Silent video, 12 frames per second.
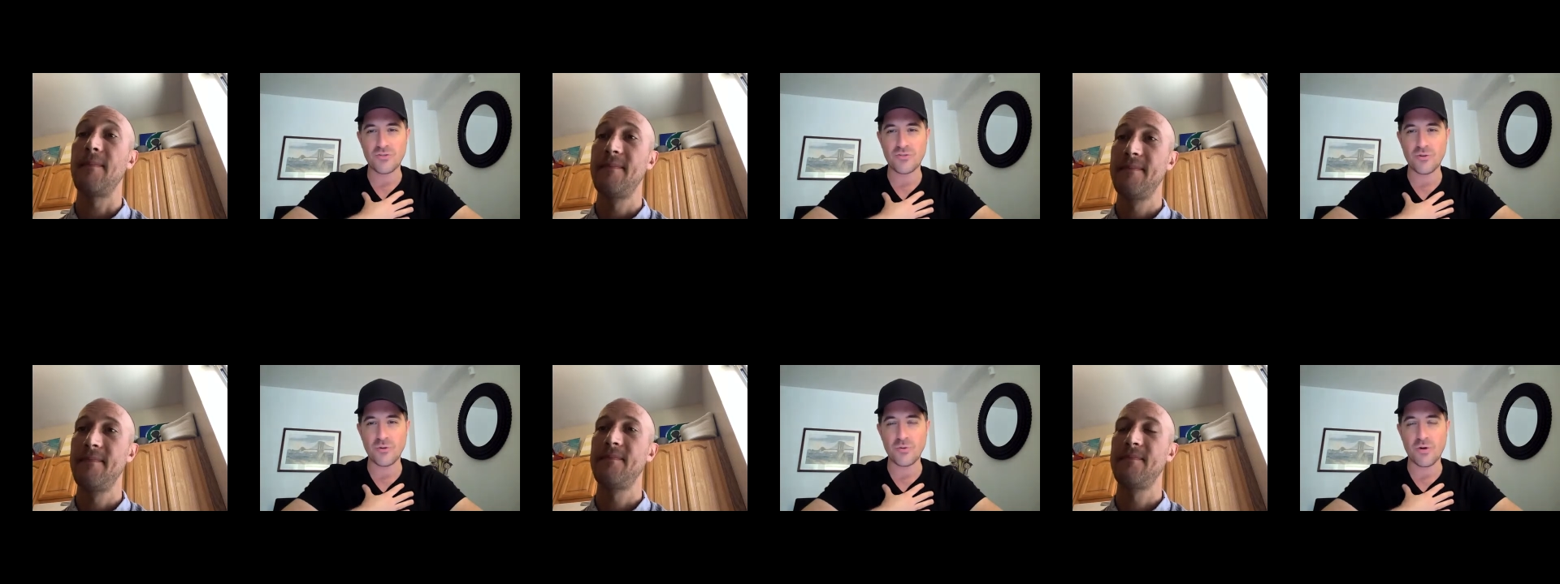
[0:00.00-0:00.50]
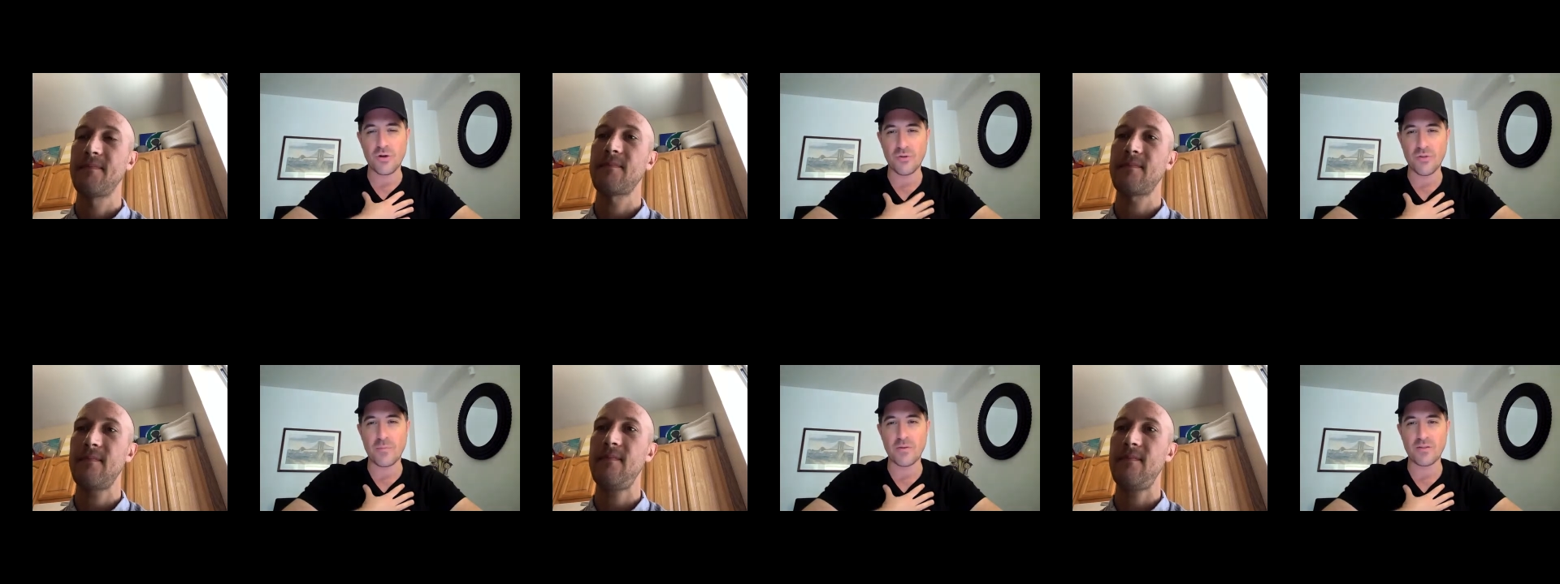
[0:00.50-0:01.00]
Speaker 1: too, although that
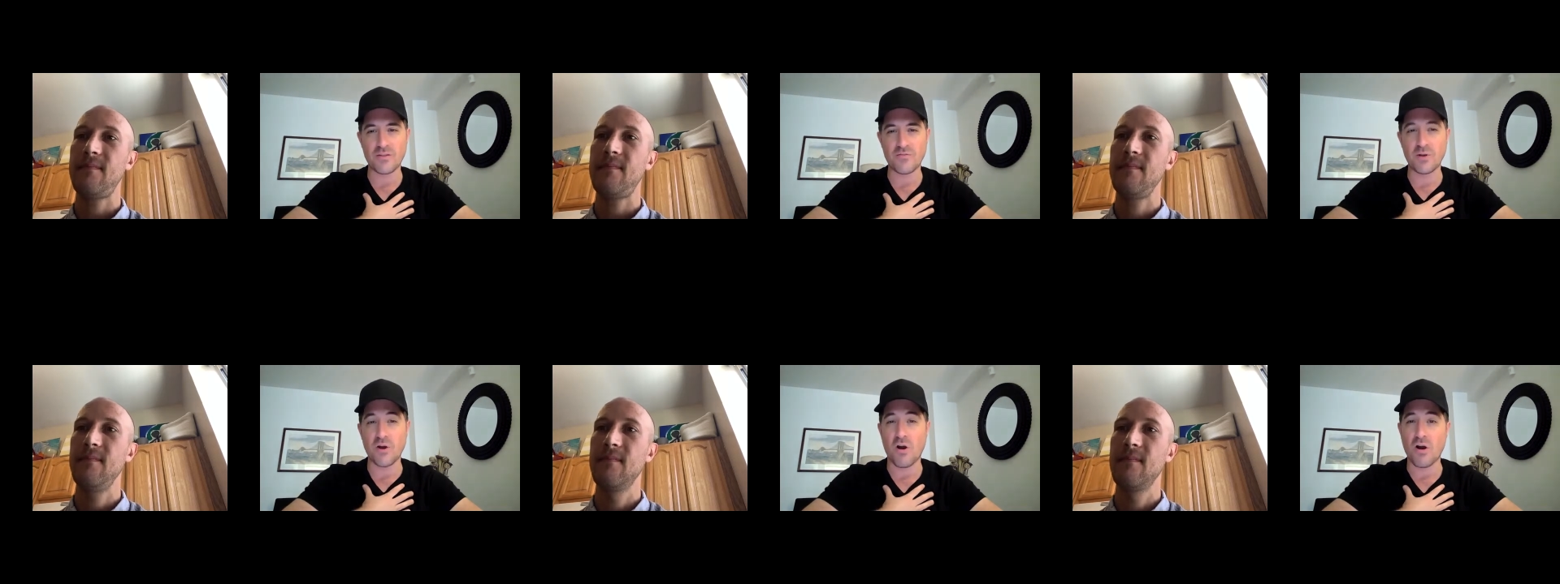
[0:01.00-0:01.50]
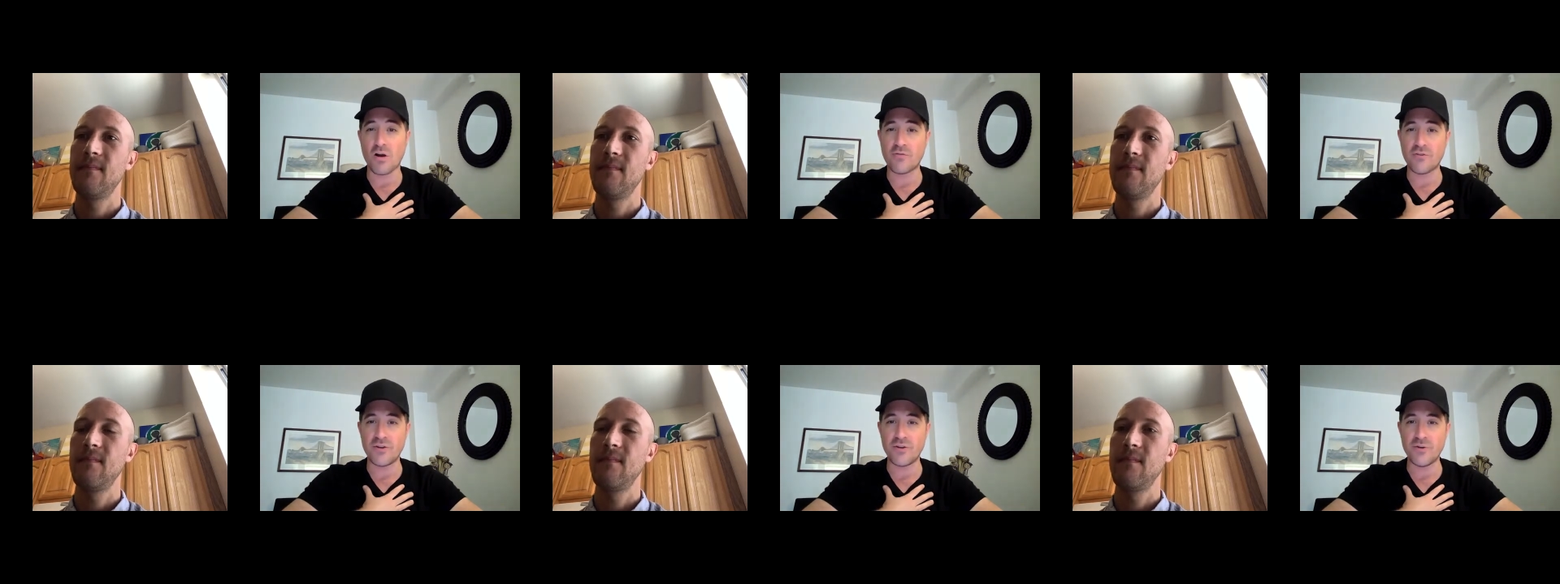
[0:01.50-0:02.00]
must have been hard for
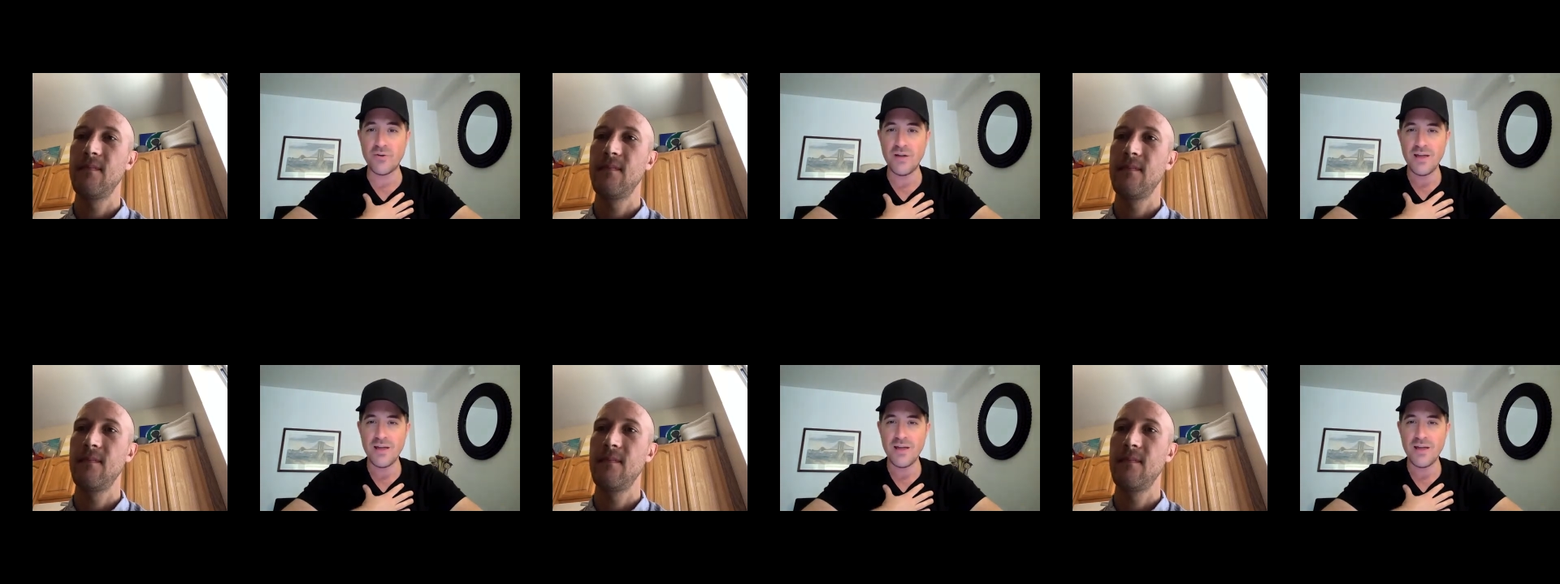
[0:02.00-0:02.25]
you,